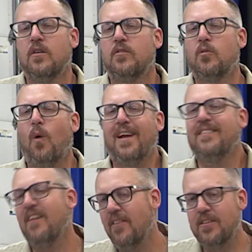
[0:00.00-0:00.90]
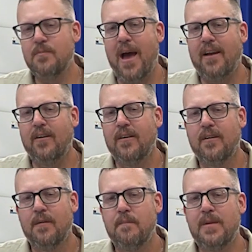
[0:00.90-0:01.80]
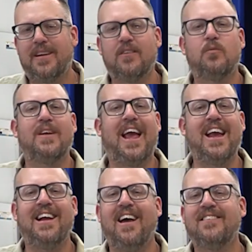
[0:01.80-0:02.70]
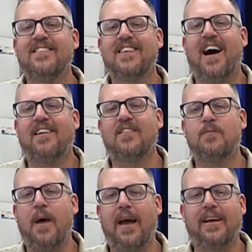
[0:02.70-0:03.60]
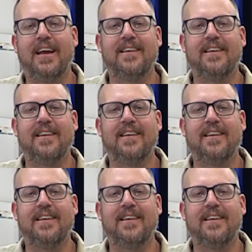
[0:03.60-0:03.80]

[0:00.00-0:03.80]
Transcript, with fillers: So why does all this matter? Because when ADAS is out of spec,